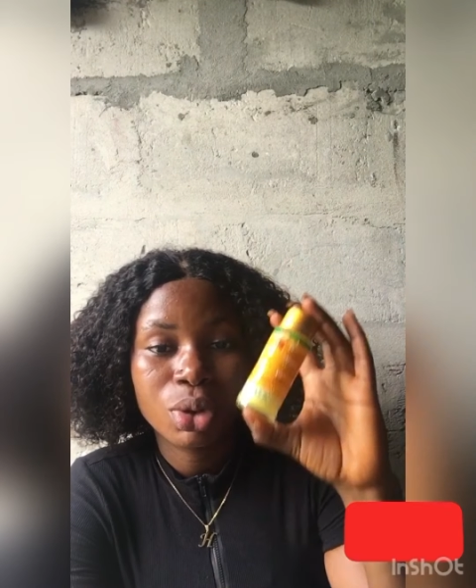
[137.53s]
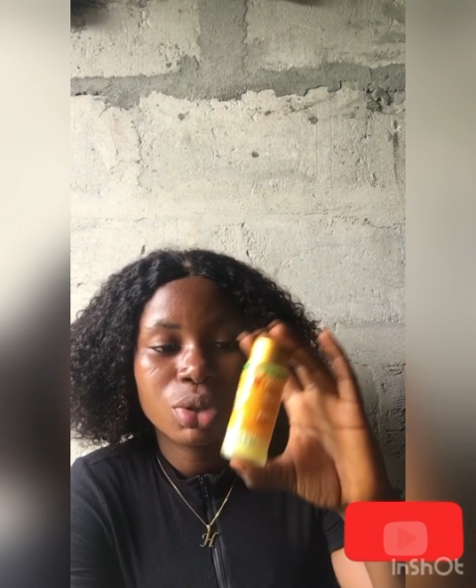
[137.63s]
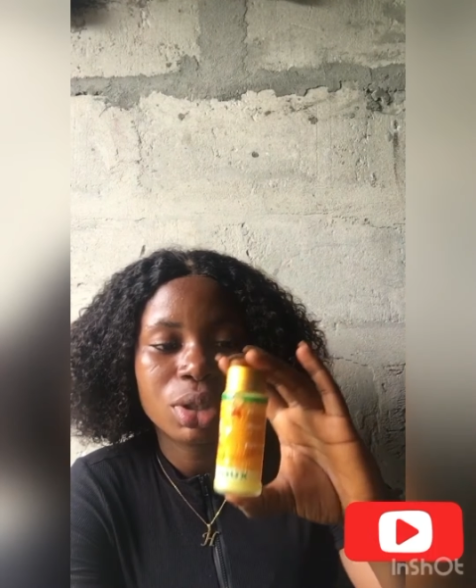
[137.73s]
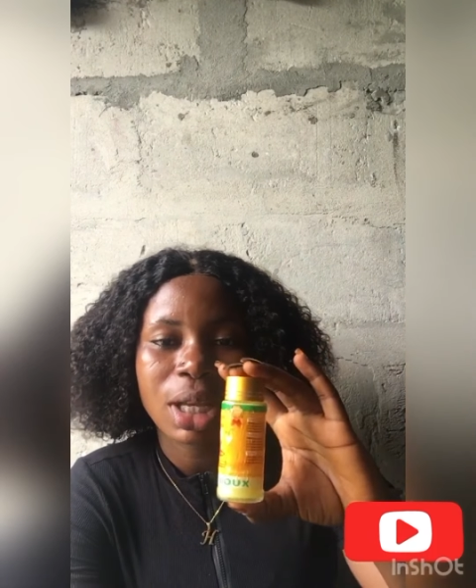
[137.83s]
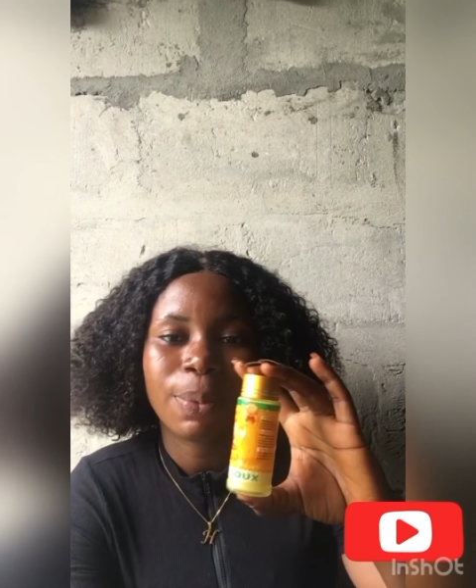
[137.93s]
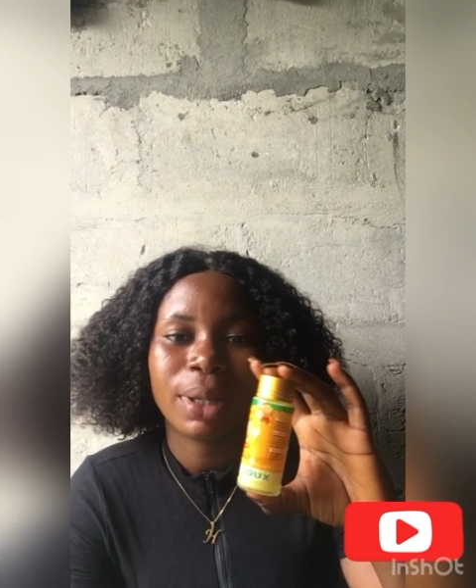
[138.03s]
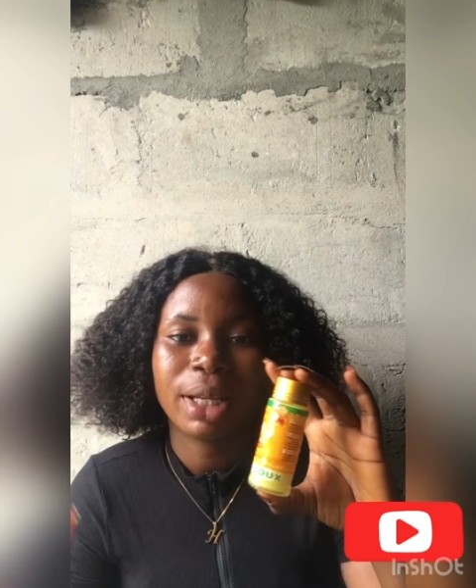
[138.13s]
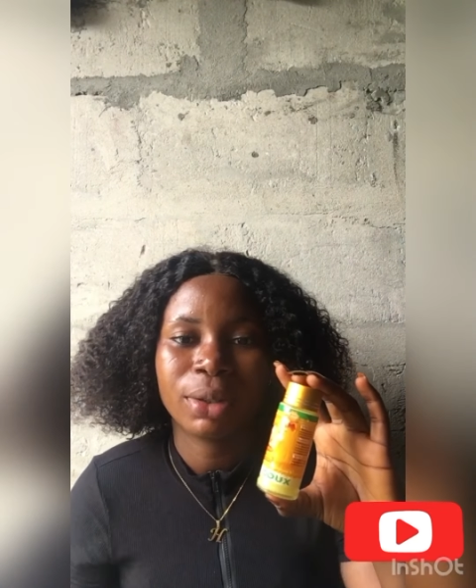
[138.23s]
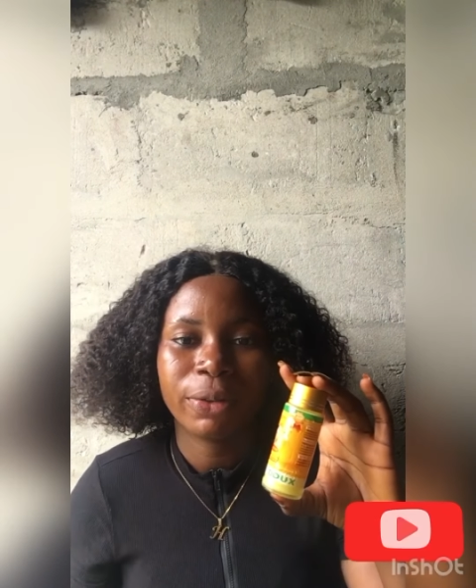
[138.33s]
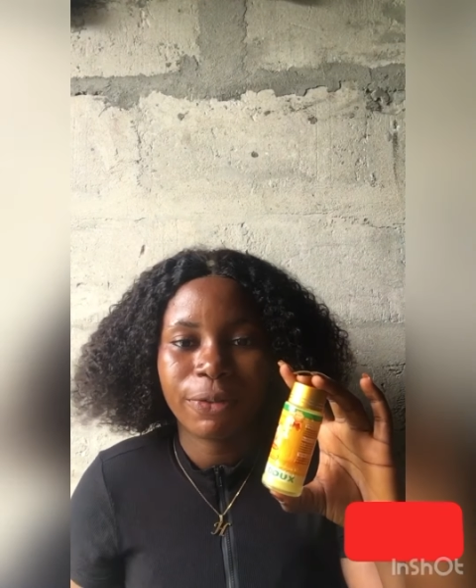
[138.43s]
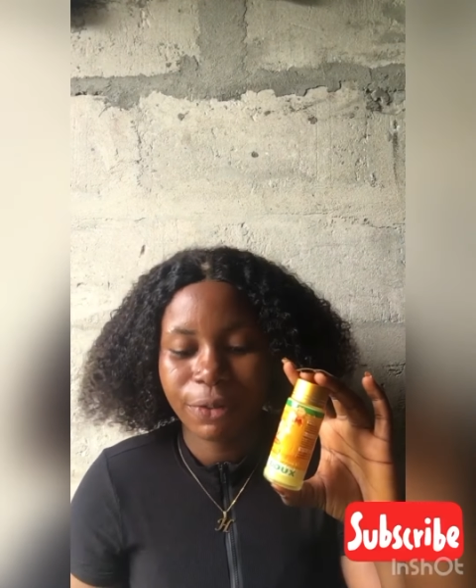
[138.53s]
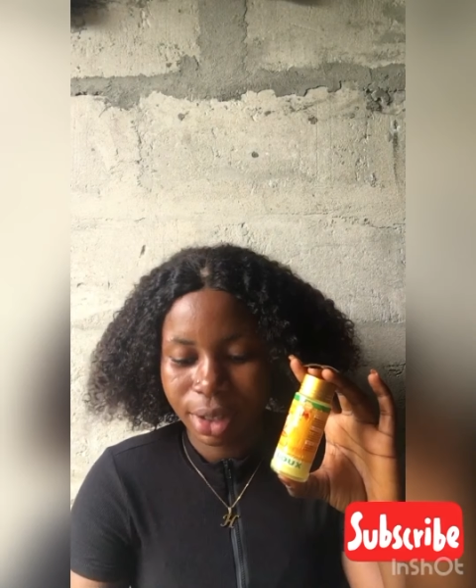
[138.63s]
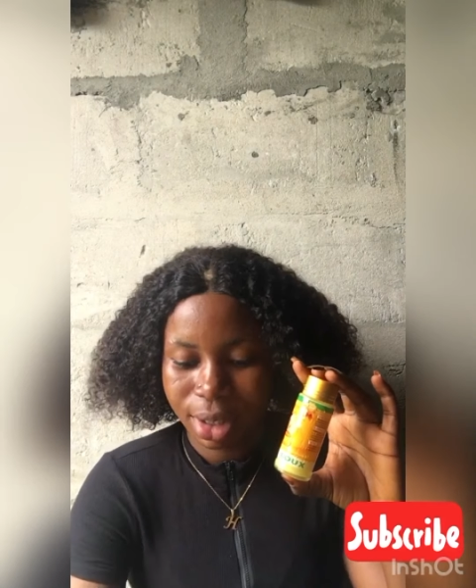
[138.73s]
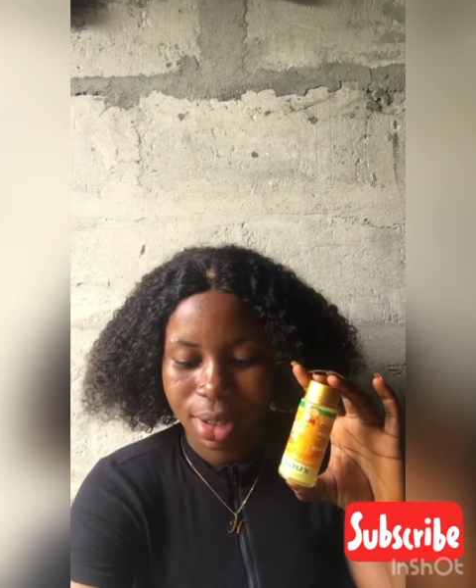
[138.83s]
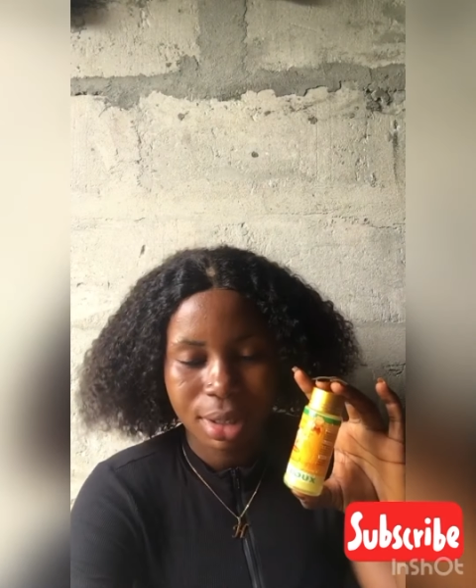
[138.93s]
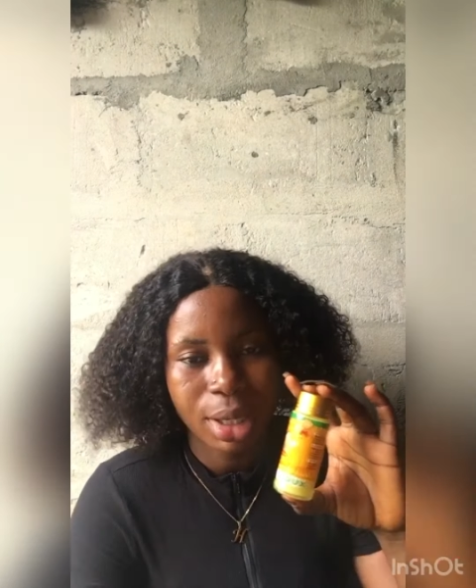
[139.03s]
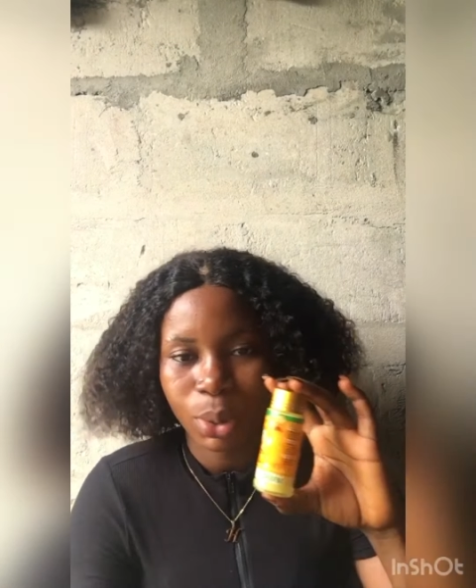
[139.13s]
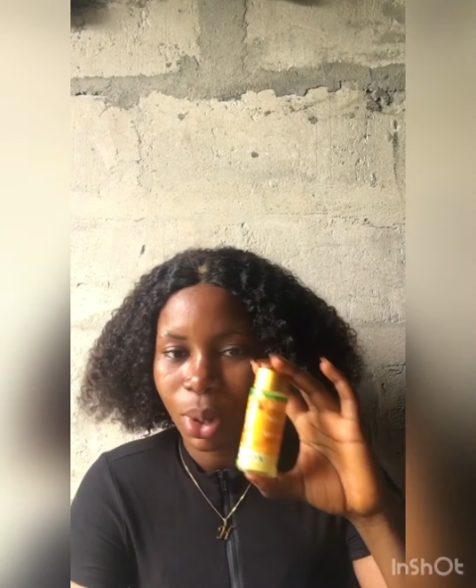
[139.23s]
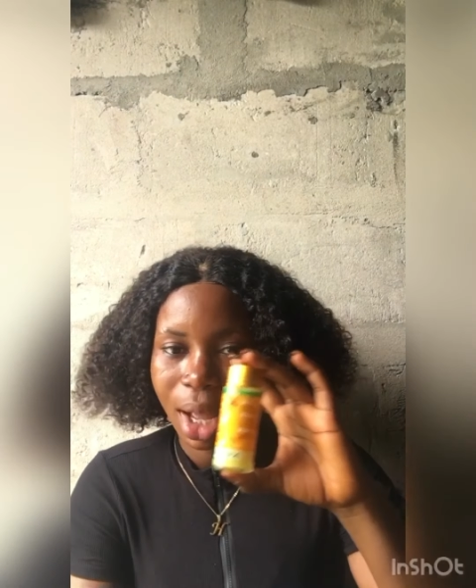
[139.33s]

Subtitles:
Just apply in your feet and your